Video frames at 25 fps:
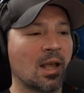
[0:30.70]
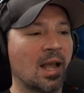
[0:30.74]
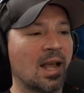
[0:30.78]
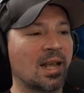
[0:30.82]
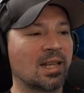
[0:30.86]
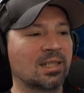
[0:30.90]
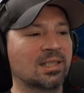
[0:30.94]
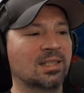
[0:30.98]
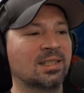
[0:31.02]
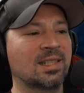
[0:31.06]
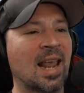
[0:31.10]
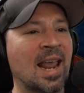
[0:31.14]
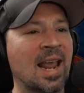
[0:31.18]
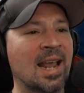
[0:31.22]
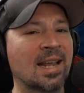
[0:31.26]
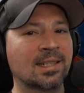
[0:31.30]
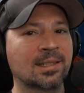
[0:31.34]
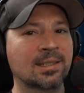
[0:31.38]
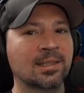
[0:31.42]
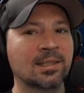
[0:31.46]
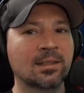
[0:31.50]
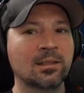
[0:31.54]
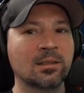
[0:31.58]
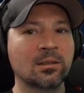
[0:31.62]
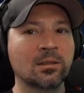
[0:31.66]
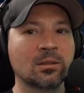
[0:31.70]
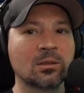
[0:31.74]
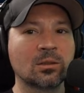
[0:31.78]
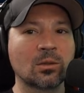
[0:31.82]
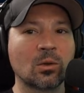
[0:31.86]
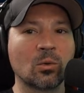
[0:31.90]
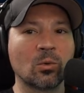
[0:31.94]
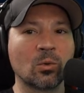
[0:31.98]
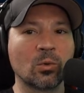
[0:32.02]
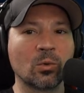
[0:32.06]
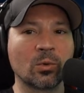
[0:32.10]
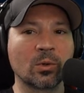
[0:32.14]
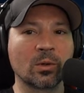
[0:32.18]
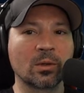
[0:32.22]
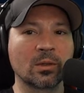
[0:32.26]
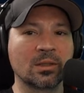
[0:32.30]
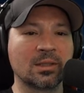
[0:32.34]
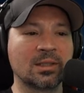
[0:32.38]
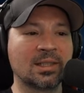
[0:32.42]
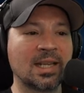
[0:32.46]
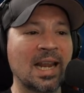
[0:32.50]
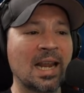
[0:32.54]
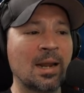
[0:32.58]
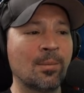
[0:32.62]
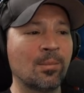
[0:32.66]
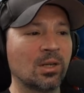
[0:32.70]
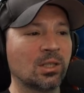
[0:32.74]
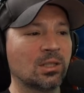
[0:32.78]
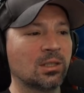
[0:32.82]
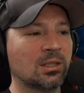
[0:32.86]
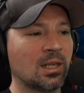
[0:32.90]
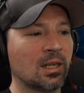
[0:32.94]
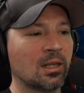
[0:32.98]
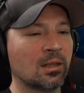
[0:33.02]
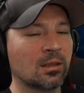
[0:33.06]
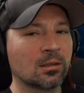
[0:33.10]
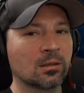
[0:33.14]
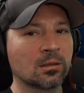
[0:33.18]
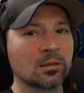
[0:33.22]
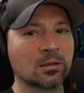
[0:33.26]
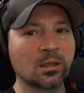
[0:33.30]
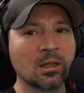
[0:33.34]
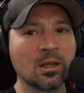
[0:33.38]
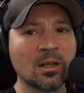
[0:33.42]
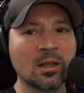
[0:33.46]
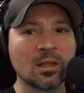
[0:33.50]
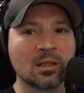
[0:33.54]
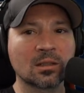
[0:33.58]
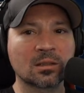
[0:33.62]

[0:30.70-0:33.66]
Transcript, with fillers: assassins or damage dealers,